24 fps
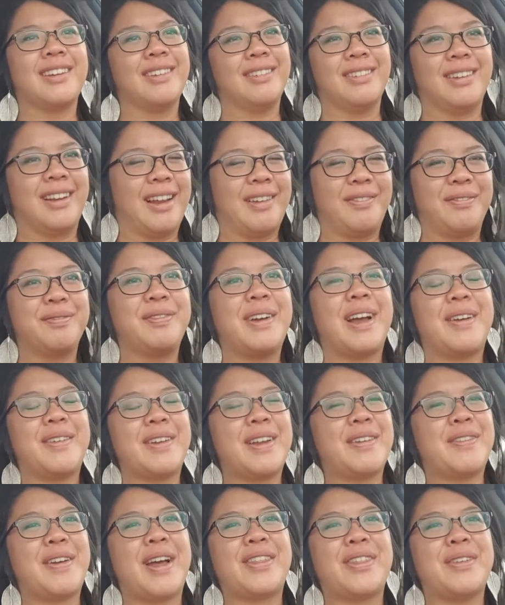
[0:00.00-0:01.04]
And
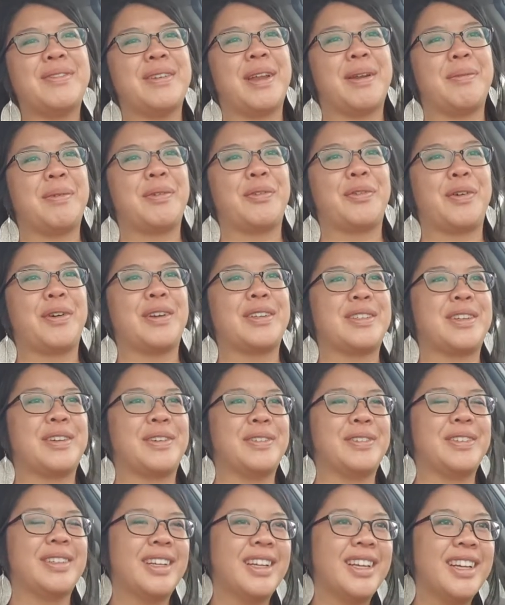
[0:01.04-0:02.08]
I've had them done before,
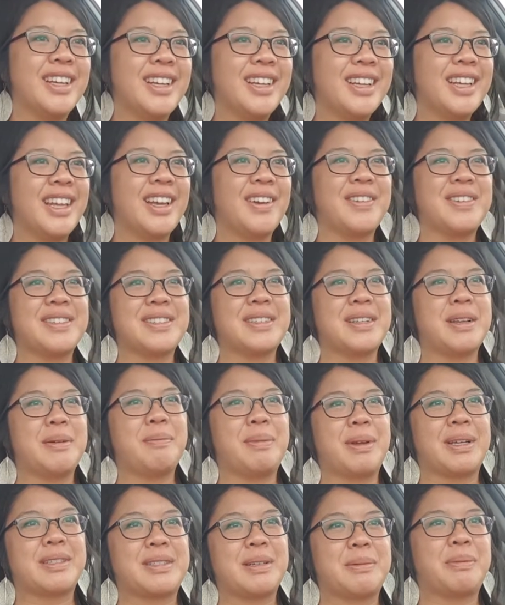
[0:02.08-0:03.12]
so it wasn't a
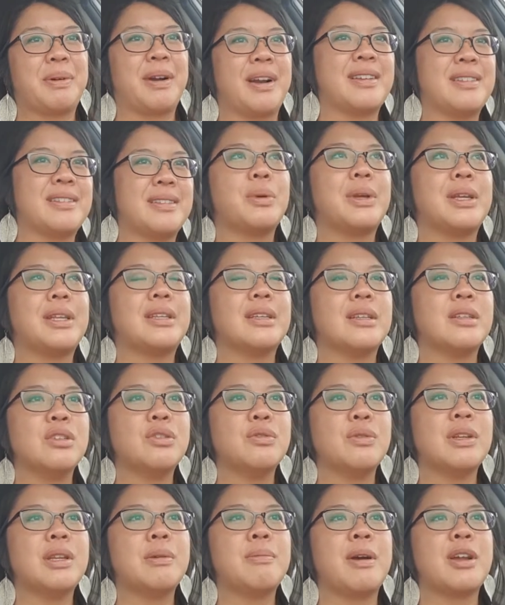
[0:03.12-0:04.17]
big surprise. We didn't do
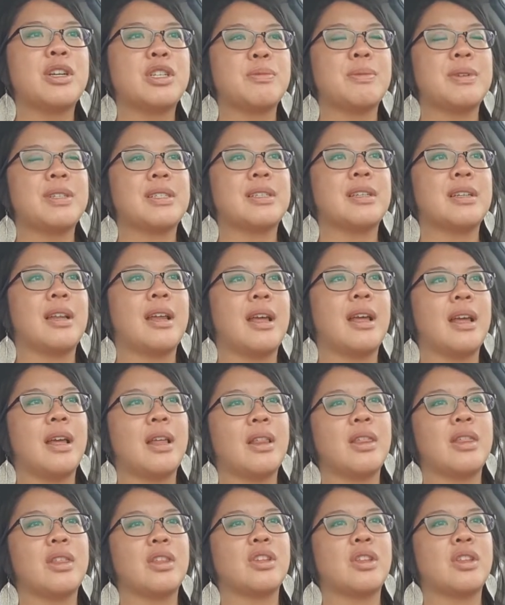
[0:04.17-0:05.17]
any measurements today.